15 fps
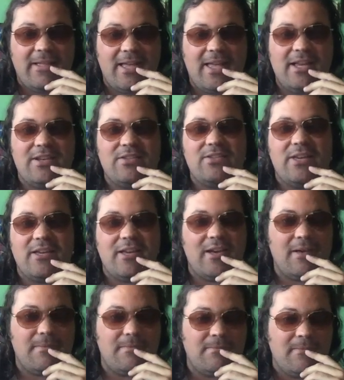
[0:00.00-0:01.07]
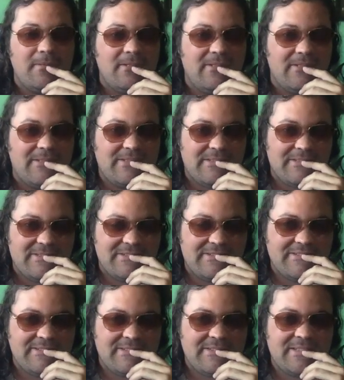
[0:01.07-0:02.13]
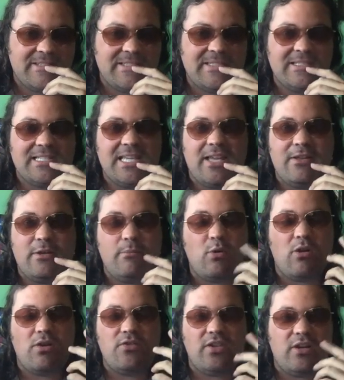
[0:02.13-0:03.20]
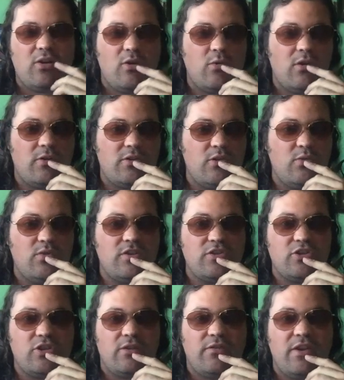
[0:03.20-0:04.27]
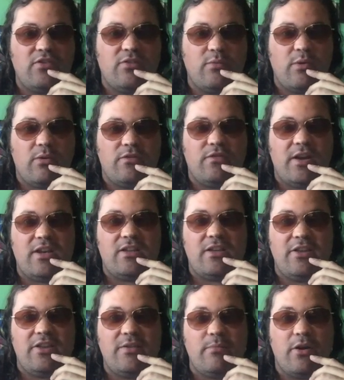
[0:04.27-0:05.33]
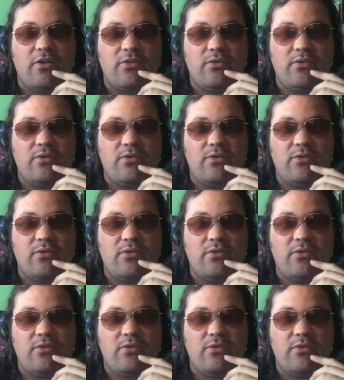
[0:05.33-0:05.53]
And it's like, and then Moroha's like, oh, well, you didn't show your face the way we were fighting Kirimaru.